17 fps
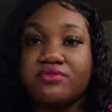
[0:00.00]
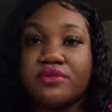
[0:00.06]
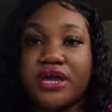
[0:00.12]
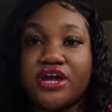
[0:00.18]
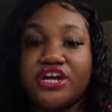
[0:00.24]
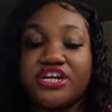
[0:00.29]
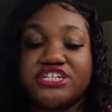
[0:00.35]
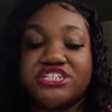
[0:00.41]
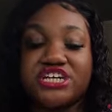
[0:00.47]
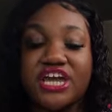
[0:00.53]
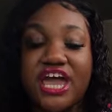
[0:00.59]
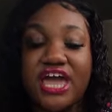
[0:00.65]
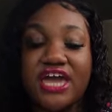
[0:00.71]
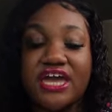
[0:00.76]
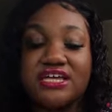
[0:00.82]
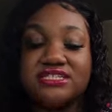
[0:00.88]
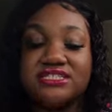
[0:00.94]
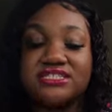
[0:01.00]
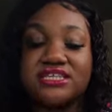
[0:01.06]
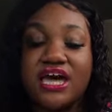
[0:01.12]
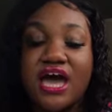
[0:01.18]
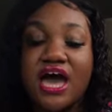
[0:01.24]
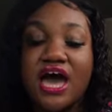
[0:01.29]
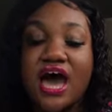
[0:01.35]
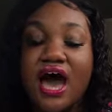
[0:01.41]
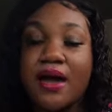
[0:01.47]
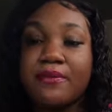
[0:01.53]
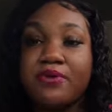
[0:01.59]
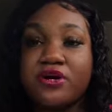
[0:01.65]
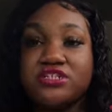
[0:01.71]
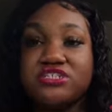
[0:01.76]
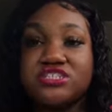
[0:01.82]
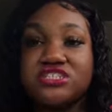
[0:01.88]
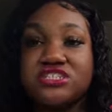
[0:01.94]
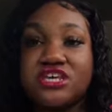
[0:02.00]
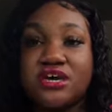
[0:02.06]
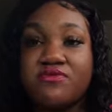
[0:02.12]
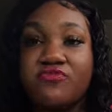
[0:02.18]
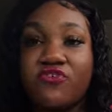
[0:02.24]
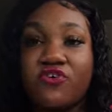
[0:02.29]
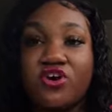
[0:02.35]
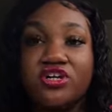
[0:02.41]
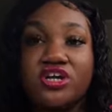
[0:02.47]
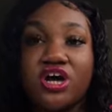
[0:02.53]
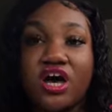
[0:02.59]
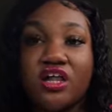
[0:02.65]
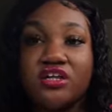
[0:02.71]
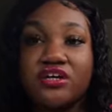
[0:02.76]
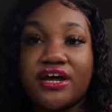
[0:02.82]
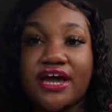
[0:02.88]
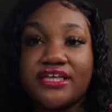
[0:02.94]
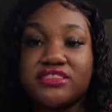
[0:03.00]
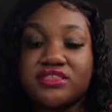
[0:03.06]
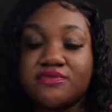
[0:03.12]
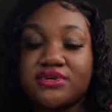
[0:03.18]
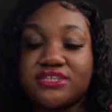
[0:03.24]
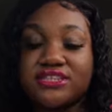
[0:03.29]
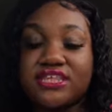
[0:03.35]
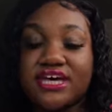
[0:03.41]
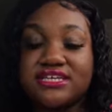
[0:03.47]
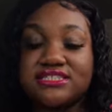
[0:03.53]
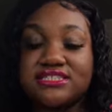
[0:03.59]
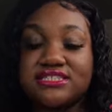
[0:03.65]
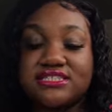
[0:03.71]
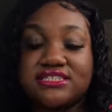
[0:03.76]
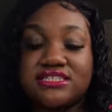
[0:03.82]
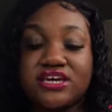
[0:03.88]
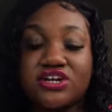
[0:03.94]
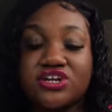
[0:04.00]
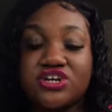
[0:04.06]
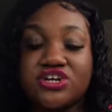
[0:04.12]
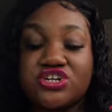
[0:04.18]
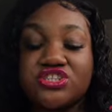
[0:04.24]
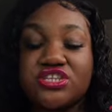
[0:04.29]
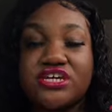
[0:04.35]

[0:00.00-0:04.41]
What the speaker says: Mary Janes. I purchased them for $1 at the Bethesda Center.